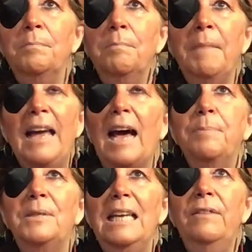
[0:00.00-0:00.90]

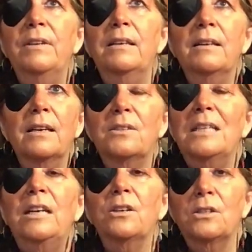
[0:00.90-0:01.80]
mayhaps even
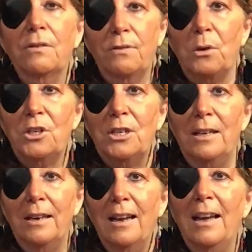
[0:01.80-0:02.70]
seekers of
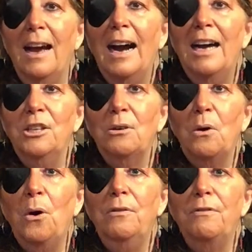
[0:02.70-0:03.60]
fortune on your
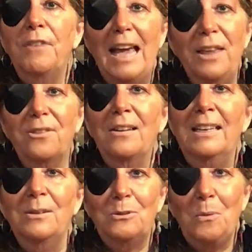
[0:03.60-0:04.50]
own faiths
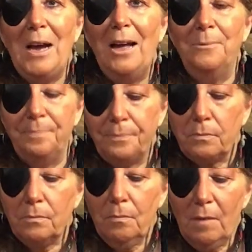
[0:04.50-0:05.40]
as well.
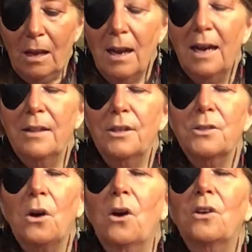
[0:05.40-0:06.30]
There's
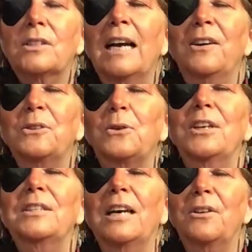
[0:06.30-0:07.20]
all
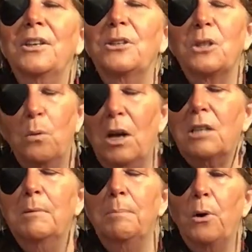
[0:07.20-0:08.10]
sorts out there, so
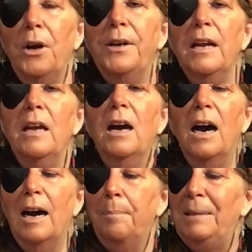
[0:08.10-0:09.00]
welcome aboard.
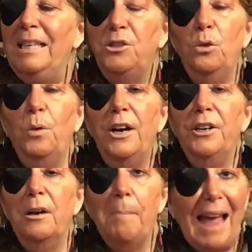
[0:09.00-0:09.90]
Please do wear
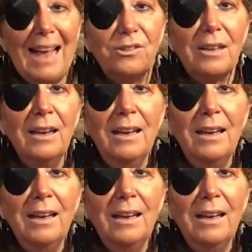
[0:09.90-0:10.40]
your mask.